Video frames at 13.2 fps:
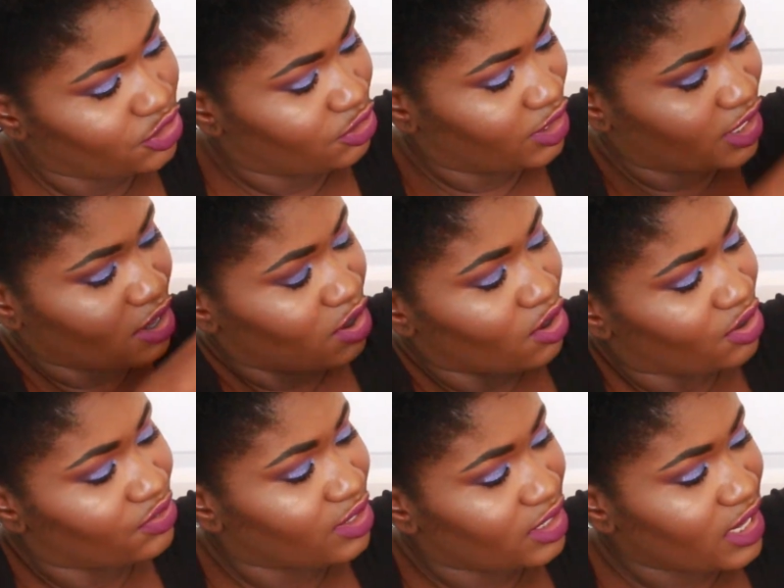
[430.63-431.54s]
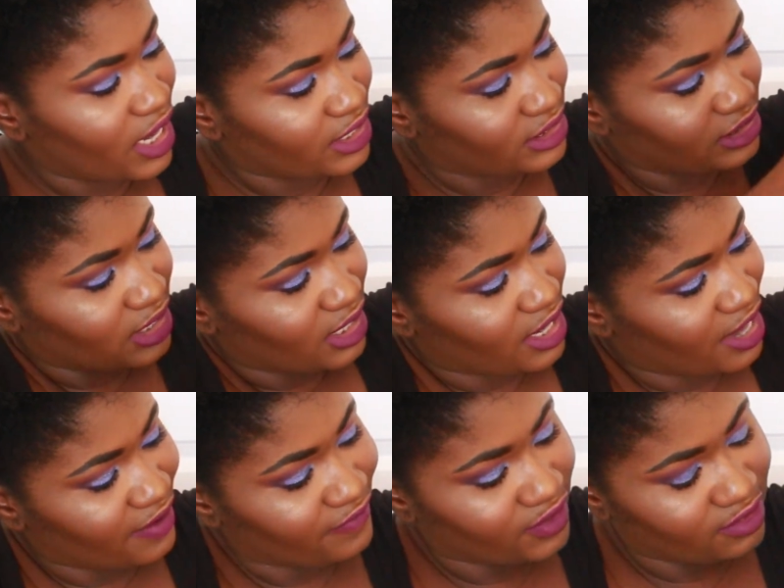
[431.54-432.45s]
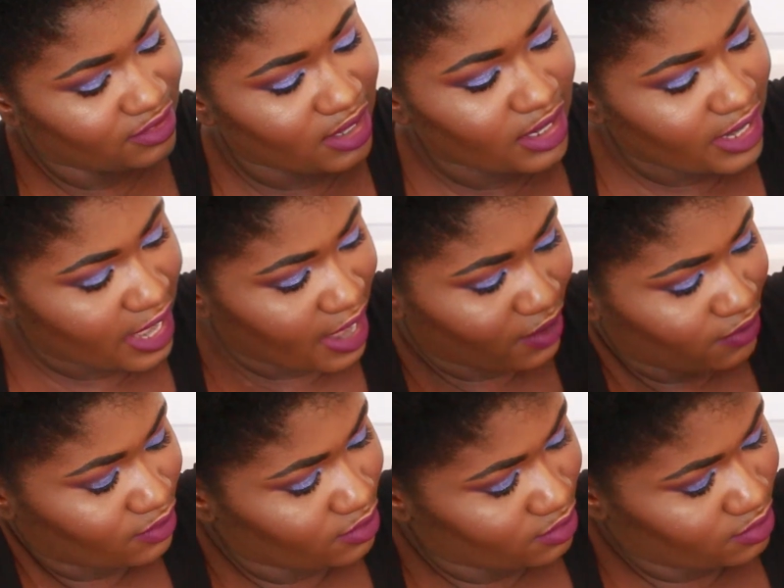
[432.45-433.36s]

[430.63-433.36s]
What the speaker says: you get all the knots and everything out.